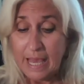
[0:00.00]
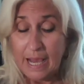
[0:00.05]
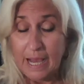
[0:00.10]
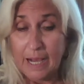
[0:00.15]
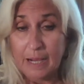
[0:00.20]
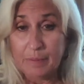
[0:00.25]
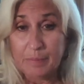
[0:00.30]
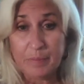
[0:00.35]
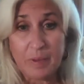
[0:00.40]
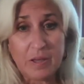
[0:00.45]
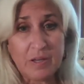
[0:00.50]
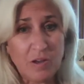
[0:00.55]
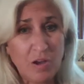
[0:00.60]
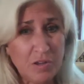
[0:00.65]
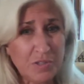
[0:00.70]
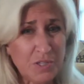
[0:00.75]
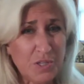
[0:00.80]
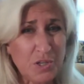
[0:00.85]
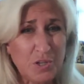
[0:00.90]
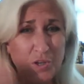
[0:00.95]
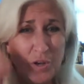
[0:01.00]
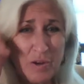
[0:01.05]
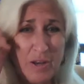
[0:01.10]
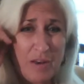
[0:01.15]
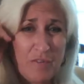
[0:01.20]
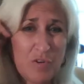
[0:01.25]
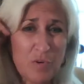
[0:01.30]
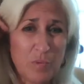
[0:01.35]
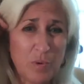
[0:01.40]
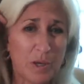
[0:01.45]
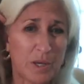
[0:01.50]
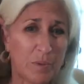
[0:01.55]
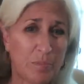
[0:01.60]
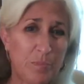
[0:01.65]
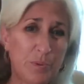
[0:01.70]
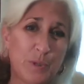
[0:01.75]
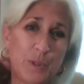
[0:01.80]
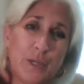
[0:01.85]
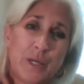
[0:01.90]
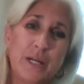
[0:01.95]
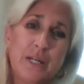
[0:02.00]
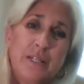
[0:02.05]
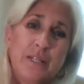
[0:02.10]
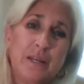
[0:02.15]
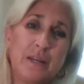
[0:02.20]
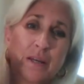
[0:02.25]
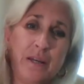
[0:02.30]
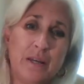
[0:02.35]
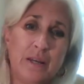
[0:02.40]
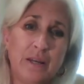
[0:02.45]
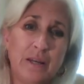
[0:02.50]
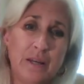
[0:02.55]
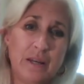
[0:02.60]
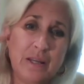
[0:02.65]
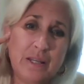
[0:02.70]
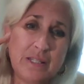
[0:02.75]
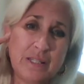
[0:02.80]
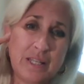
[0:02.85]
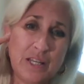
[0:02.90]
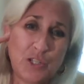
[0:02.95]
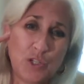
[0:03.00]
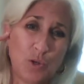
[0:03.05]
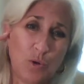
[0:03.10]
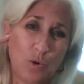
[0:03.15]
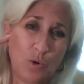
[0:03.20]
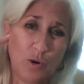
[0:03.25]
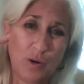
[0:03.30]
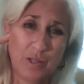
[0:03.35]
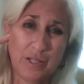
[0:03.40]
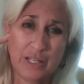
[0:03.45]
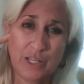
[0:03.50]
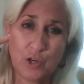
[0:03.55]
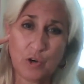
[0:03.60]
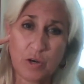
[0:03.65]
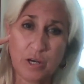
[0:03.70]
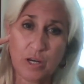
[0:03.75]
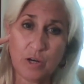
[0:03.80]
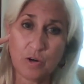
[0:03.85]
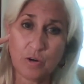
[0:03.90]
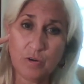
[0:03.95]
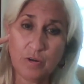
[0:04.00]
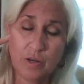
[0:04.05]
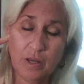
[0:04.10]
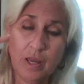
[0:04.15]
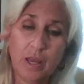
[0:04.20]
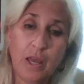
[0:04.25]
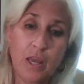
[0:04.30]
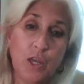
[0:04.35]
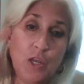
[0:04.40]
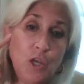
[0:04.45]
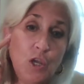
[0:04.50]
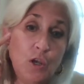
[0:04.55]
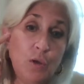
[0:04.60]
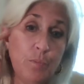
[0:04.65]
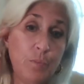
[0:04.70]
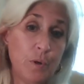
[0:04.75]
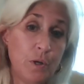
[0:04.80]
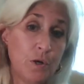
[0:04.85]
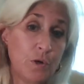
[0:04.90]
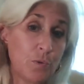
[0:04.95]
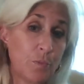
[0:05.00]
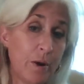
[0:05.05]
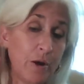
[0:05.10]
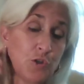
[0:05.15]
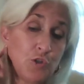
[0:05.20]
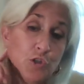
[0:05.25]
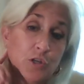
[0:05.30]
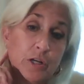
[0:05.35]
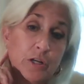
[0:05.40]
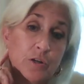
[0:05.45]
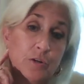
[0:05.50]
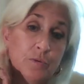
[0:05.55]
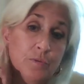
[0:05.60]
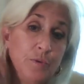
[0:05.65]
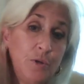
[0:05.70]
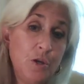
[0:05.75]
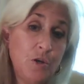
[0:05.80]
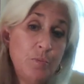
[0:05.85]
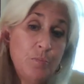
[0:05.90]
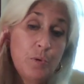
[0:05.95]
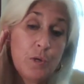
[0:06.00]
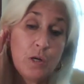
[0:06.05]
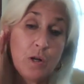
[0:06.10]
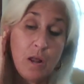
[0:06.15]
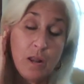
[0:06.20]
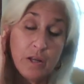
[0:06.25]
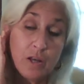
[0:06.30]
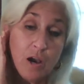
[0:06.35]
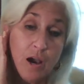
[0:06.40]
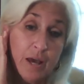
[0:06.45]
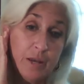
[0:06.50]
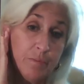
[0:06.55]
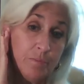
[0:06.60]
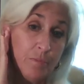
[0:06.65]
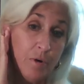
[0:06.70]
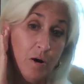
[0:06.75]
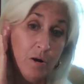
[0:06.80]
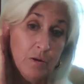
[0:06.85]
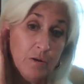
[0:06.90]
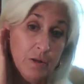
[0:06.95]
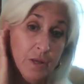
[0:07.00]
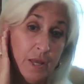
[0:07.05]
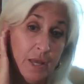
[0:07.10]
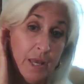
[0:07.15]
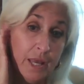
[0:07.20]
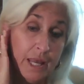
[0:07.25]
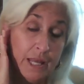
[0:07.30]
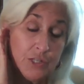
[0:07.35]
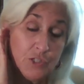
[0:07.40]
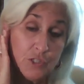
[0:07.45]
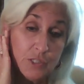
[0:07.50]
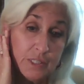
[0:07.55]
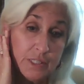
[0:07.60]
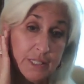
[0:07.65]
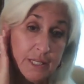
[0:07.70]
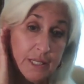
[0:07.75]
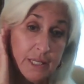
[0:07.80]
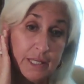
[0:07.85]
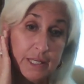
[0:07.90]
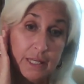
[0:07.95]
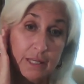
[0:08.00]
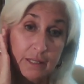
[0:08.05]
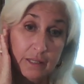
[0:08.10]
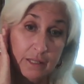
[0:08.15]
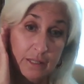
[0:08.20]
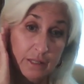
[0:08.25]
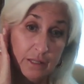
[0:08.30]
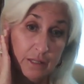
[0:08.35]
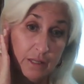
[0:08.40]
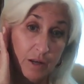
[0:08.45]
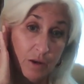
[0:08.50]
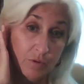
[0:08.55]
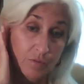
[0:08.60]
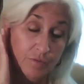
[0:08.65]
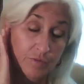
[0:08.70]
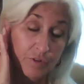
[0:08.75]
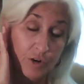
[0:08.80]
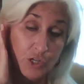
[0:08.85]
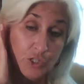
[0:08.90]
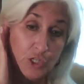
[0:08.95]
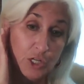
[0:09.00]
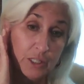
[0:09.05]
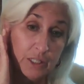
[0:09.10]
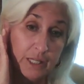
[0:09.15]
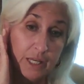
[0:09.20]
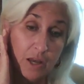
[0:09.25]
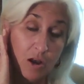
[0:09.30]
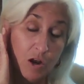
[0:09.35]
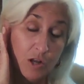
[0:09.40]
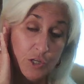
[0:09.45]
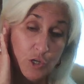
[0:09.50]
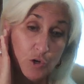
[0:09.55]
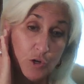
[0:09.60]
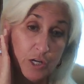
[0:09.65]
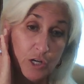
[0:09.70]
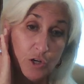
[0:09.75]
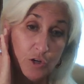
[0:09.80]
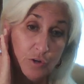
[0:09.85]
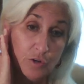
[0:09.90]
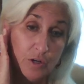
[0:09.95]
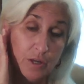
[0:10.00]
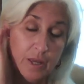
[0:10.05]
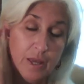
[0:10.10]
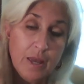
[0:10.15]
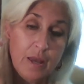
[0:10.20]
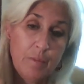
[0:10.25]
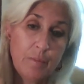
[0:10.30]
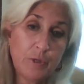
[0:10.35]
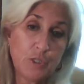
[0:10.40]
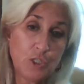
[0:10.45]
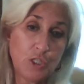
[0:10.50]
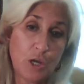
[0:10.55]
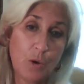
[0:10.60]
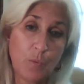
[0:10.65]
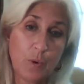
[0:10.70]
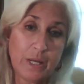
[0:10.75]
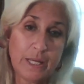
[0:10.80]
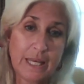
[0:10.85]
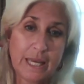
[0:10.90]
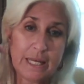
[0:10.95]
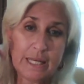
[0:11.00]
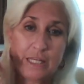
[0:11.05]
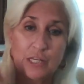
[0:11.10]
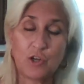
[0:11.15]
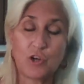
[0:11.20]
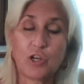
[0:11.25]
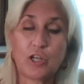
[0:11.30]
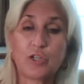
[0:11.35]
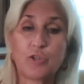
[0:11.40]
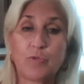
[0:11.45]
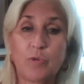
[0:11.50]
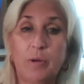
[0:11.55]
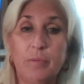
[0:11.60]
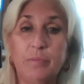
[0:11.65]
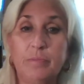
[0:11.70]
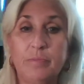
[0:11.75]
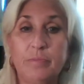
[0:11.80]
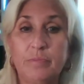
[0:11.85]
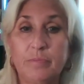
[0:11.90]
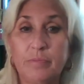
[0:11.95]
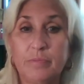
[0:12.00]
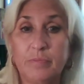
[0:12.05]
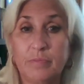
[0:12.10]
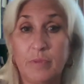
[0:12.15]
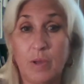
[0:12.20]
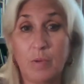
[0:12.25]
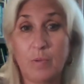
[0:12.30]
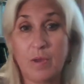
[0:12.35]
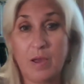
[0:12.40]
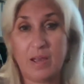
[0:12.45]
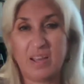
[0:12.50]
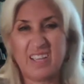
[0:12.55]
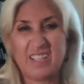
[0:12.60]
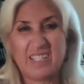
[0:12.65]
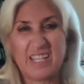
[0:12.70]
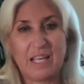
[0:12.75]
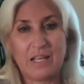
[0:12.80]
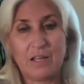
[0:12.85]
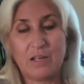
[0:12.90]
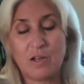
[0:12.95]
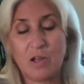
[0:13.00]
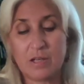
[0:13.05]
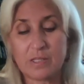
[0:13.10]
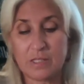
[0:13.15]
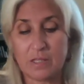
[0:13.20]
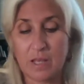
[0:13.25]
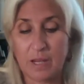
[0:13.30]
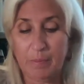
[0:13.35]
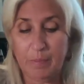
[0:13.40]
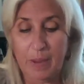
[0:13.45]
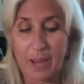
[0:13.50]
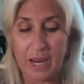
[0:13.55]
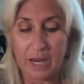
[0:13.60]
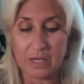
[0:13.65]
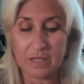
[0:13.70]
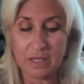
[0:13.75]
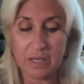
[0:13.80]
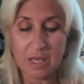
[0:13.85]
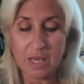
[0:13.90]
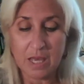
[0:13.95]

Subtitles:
And also, you don't ever want to put essential oil in your ear. You can put it around your ear. You can put it on a cotton ball and just stick it, you know, very gently on your ear. But you don't want to get it in your eardrum, okay, because that can cause a lot of pain.